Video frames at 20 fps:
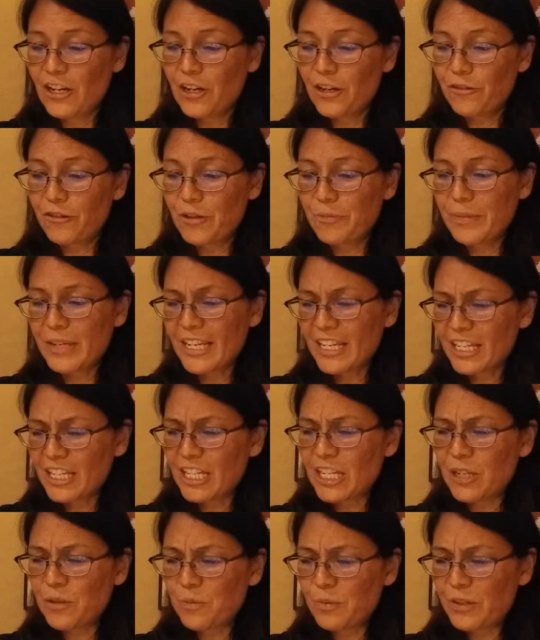Repeat
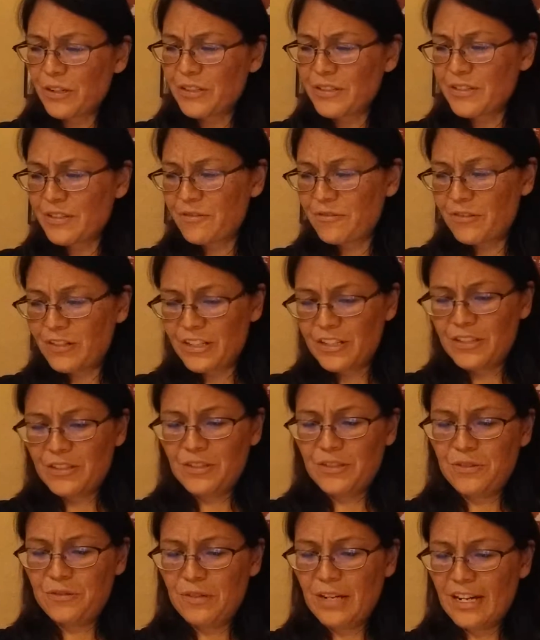key words of what
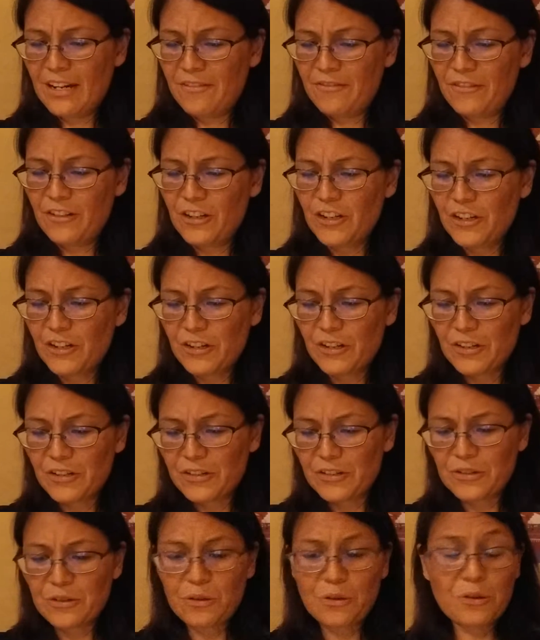you have
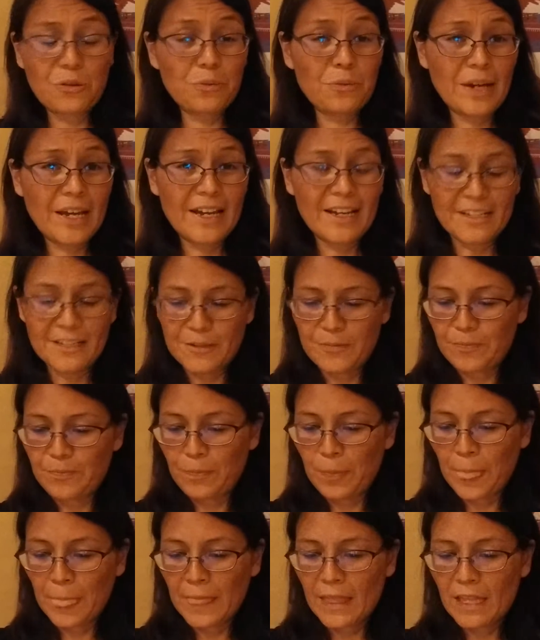heard or read.
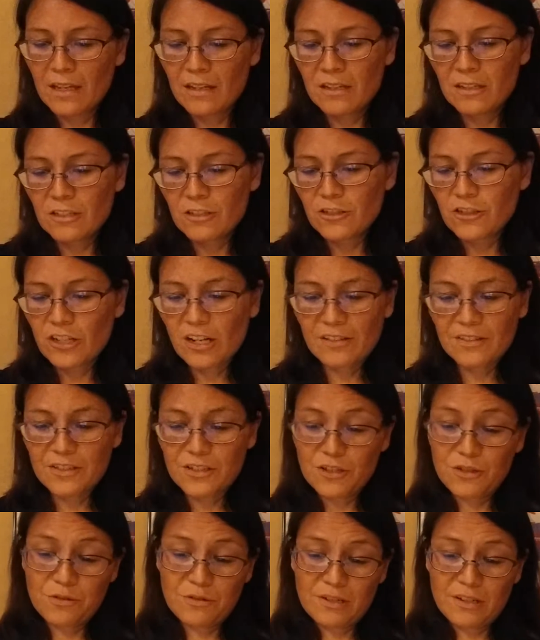John
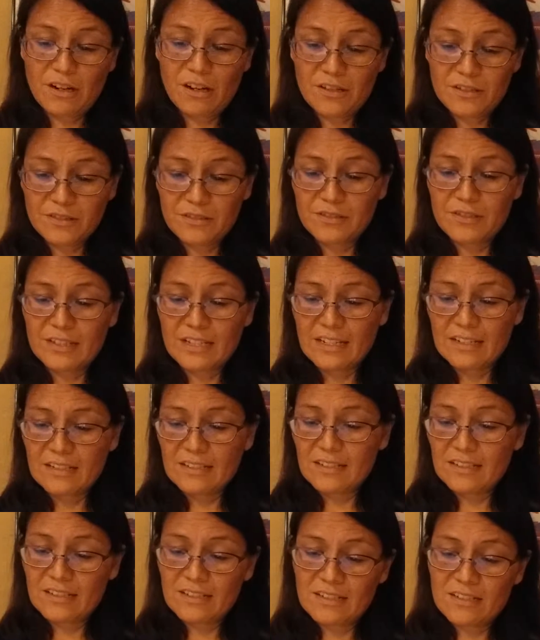Stewart also says
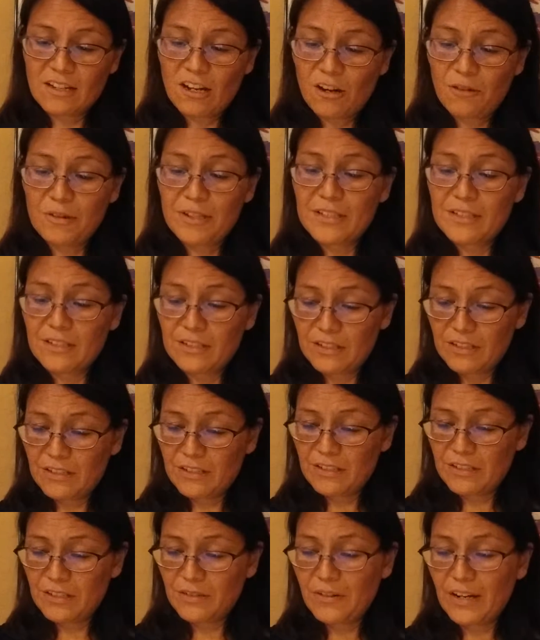it is always
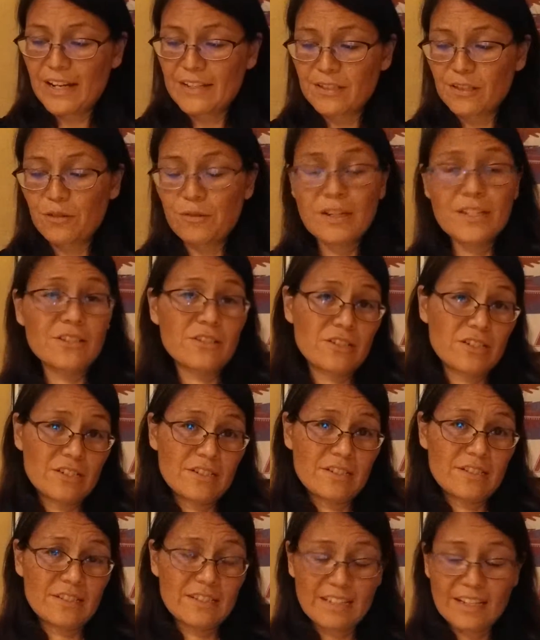good to ask
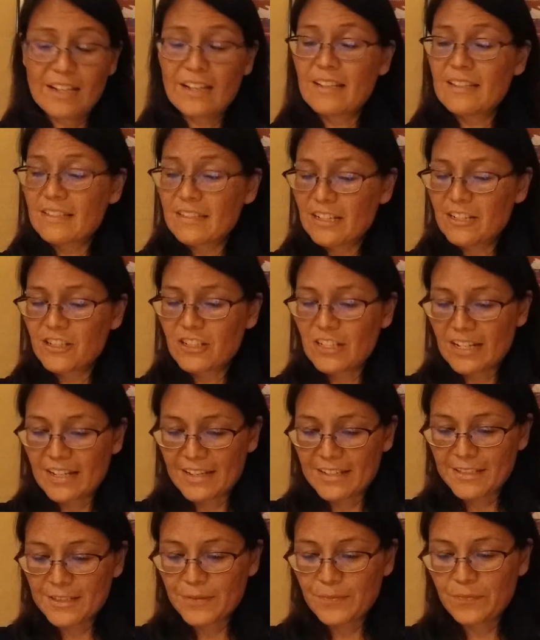questions, such
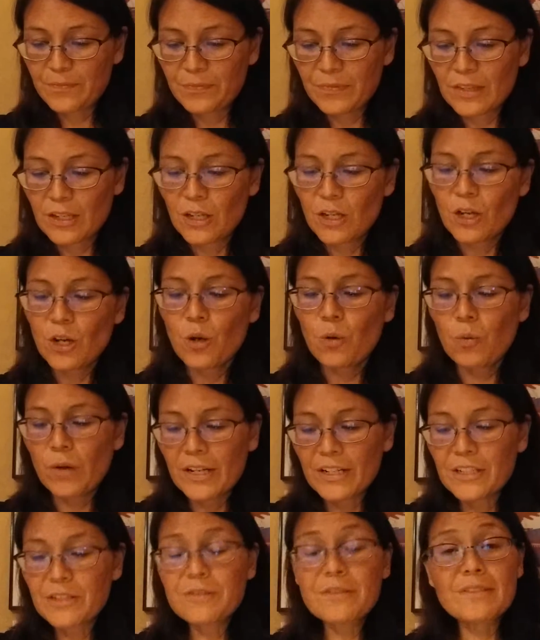as,
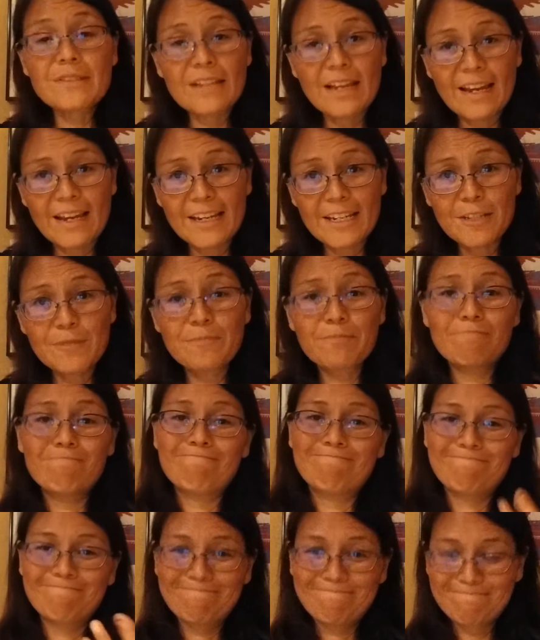when you say,
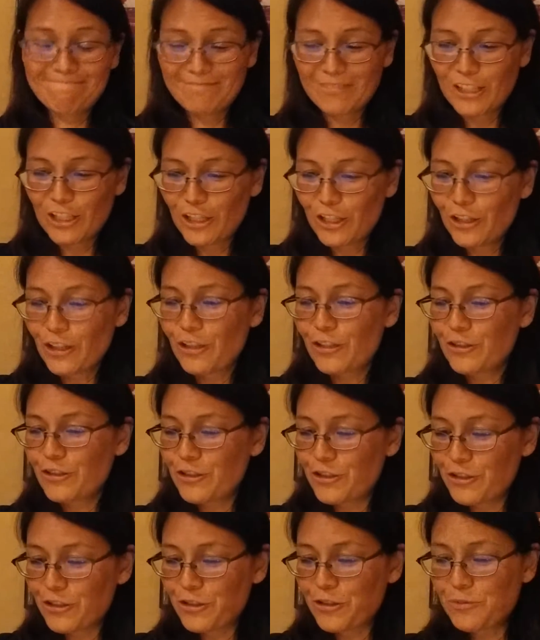
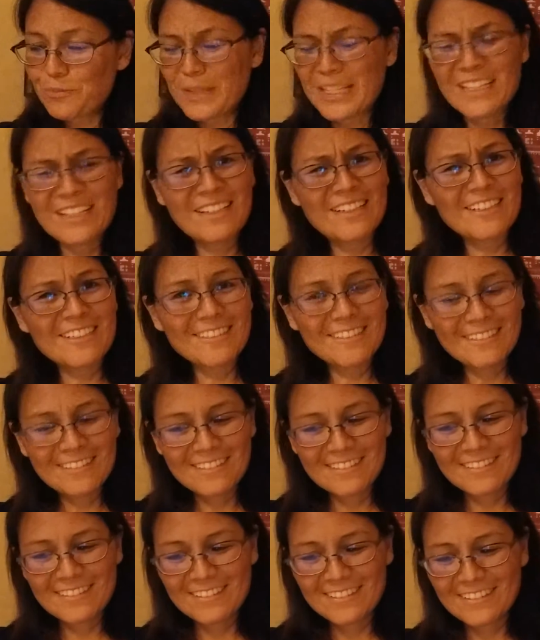do you mean,
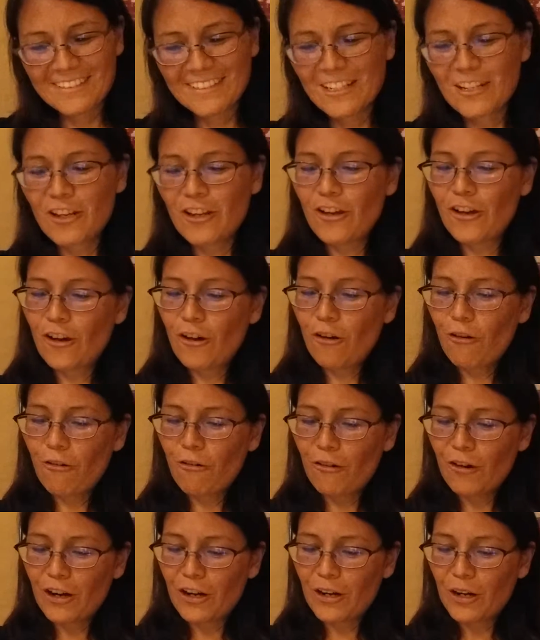
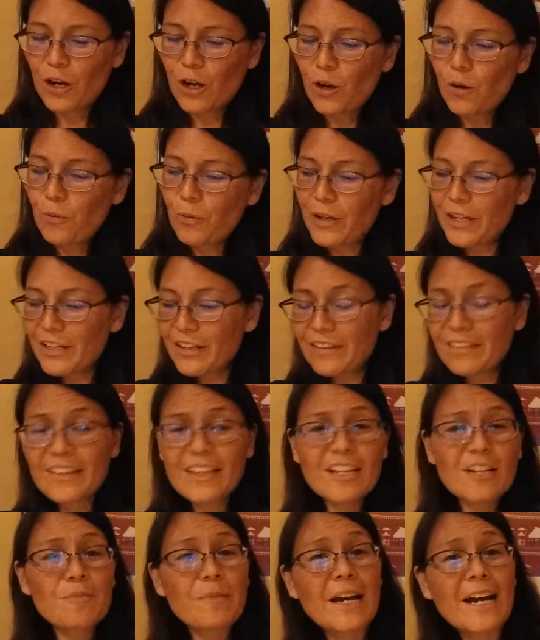or what do you
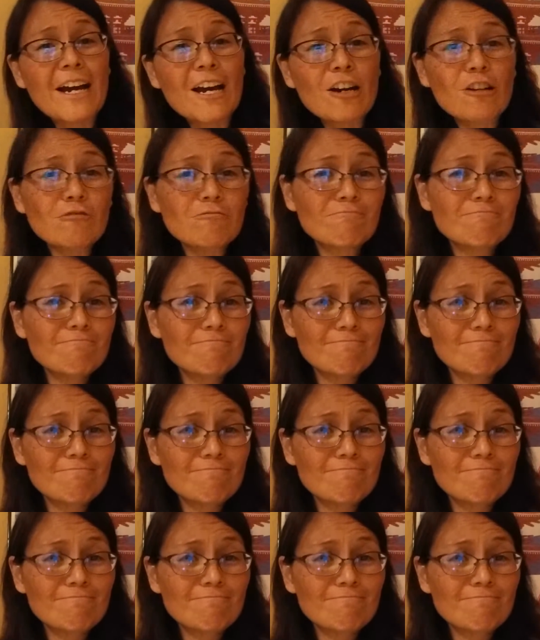think about,